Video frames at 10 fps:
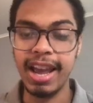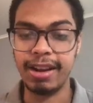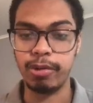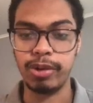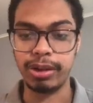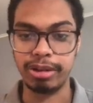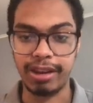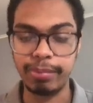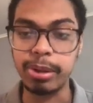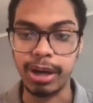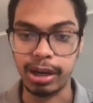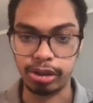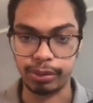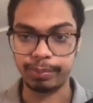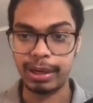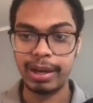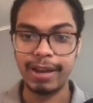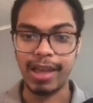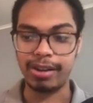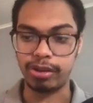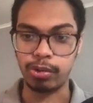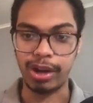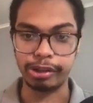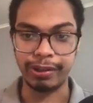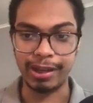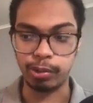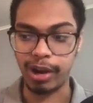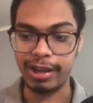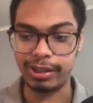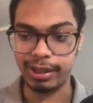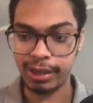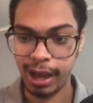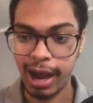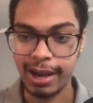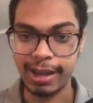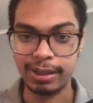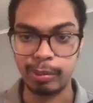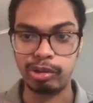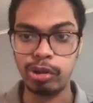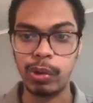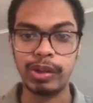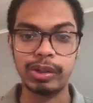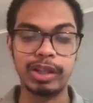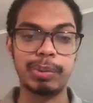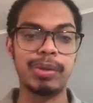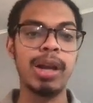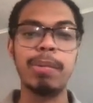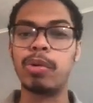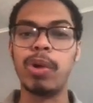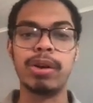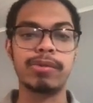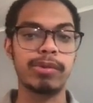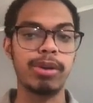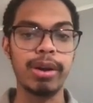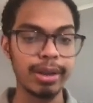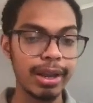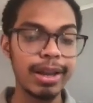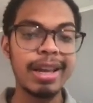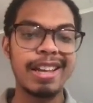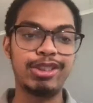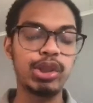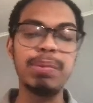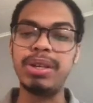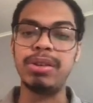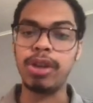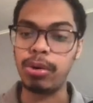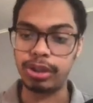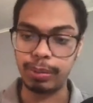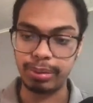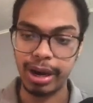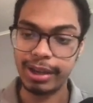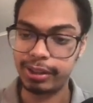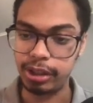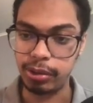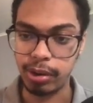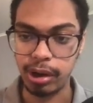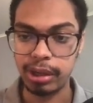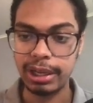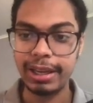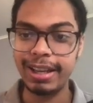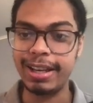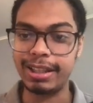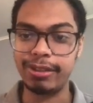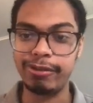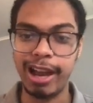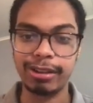and real life production? That is the question. That is why he's high as number two on this list, but number one overall. It should be no surprise to you all. It is, in fact,